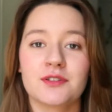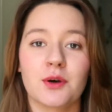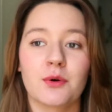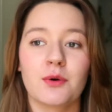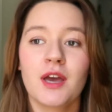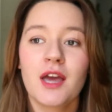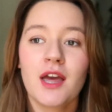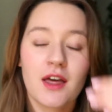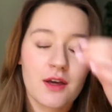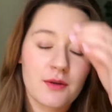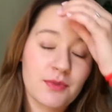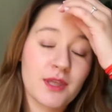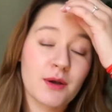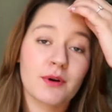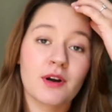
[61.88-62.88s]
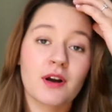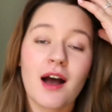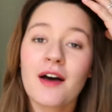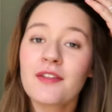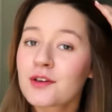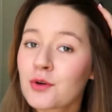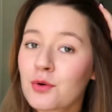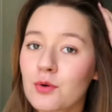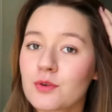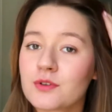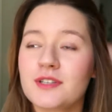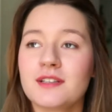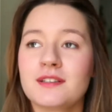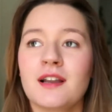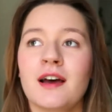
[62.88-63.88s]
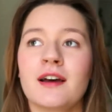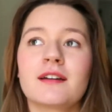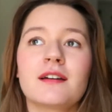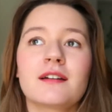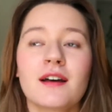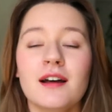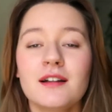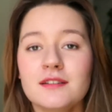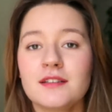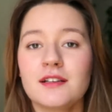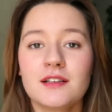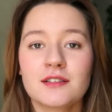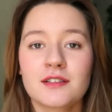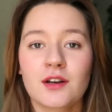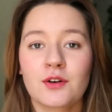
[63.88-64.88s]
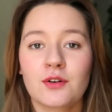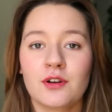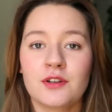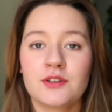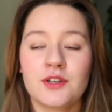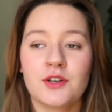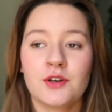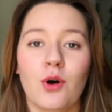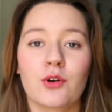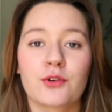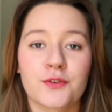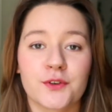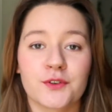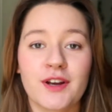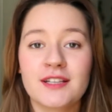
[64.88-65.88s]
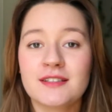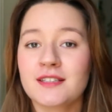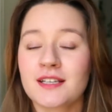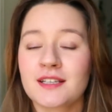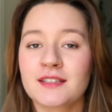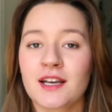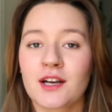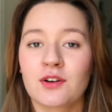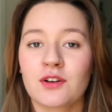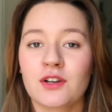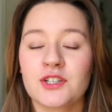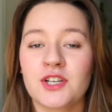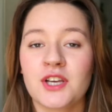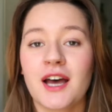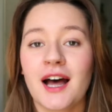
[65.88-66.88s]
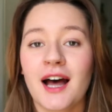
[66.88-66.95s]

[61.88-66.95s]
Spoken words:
so there were other courses like counseling psychology or forensic psychology.